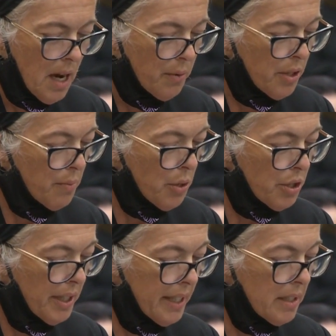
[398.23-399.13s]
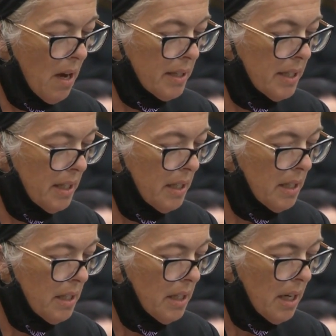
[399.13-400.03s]
I was emotionally exhausted,
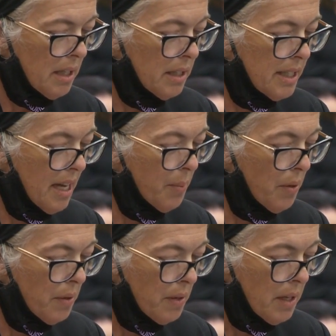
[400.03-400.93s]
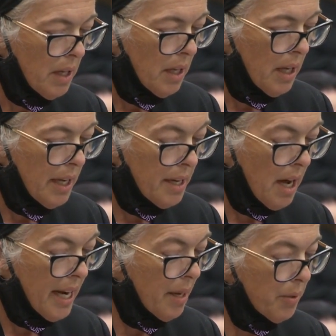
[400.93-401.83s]
unstable, and
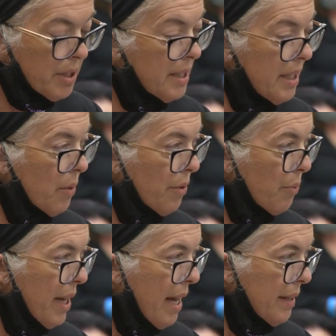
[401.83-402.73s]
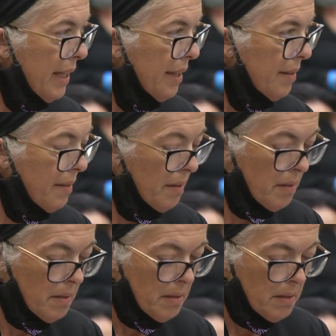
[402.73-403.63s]
not able to deal with reality.
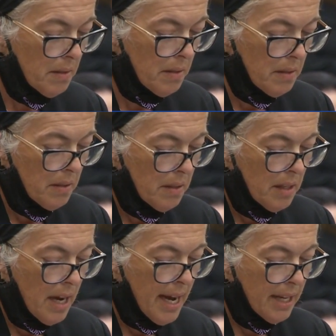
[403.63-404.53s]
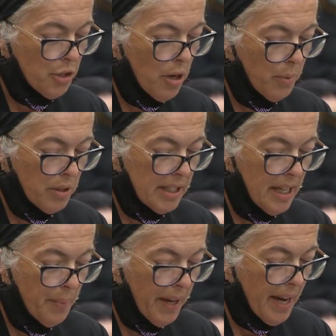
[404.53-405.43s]
I had trouble
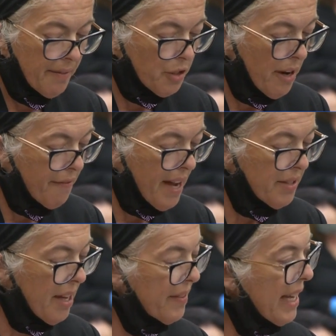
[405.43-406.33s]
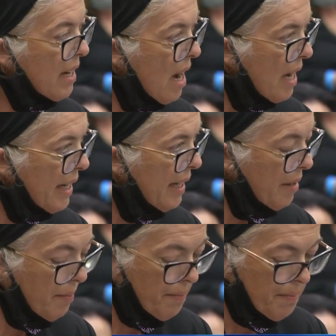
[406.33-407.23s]
sleeping after I found out they caught
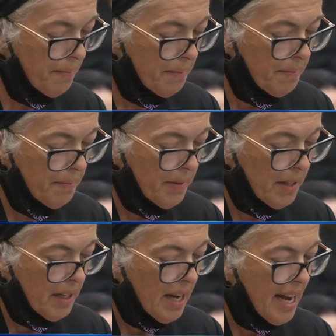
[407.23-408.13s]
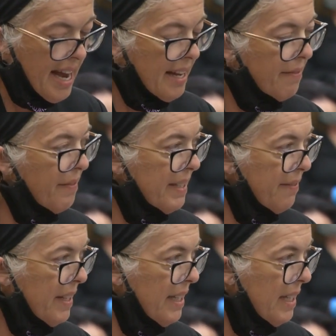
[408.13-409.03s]
him. I had
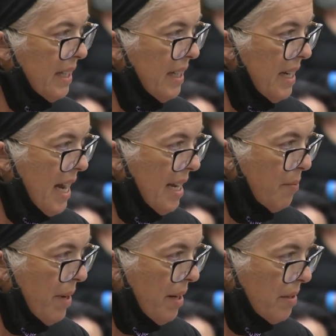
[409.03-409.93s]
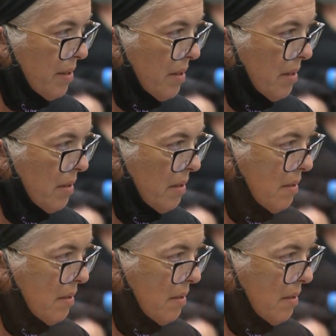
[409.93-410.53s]
vivid nightmares.